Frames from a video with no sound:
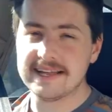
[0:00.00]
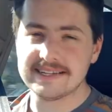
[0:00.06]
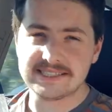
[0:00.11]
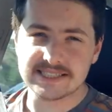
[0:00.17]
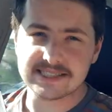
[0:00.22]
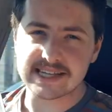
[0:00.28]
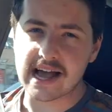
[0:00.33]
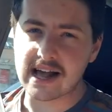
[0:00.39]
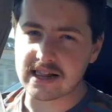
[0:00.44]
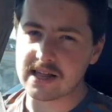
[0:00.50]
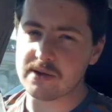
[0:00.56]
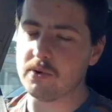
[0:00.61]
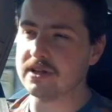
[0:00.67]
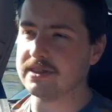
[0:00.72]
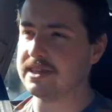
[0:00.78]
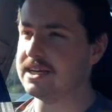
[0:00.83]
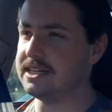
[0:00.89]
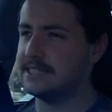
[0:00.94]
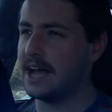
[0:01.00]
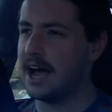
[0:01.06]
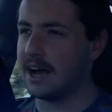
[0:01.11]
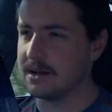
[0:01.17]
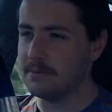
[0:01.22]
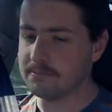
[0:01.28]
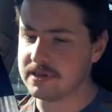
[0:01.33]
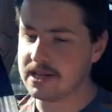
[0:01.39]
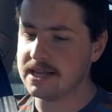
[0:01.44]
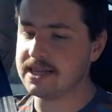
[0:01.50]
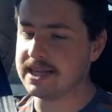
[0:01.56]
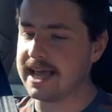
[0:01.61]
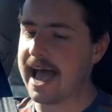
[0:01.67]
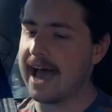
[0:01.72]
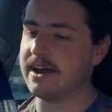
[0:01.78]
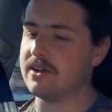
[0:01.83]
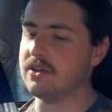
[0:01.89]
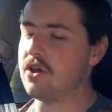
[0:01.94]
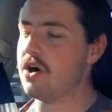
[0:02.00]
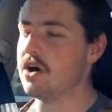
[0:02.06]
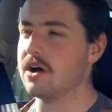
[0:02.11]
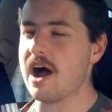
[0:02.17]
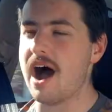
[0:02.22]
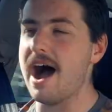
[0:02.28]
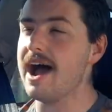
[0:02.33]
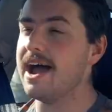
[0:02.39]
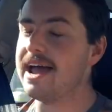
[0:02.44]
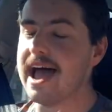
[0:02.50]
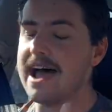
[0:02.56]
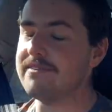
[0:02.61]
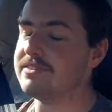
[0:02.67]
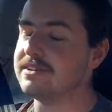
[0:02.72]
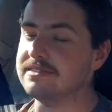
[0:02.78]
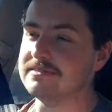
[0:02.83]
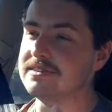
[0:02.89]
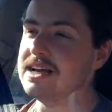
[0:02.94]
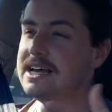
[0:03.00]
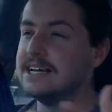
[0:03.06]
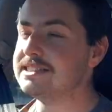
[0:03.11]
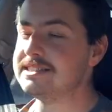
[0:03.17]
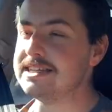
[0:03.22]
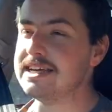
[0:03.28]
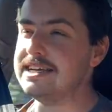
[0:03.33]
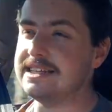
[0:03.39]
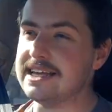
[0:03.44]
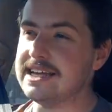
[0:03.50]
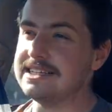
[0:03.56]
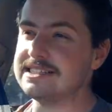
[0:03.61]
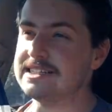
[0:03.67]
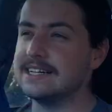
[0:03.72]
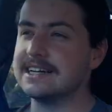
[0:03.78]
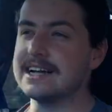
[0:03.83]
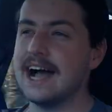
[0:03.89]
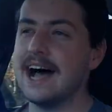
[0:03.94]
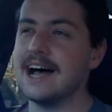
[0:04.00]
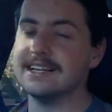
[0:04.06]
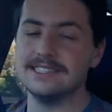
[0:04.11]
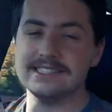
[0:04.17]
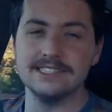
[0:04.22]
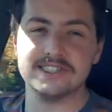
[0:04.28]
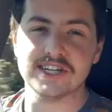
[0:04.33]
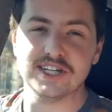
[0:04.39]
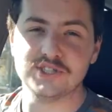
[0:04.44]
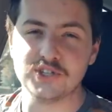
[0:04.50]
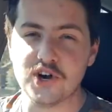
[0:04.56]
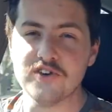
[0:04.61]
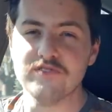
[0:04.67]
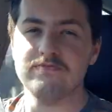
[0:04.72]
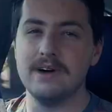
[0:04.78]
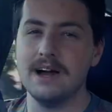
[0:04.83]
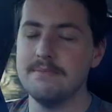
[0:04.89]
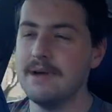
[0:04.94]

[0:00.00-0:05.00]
that's exactly what these are, completely analog. I haven't seen these in a car since I drove my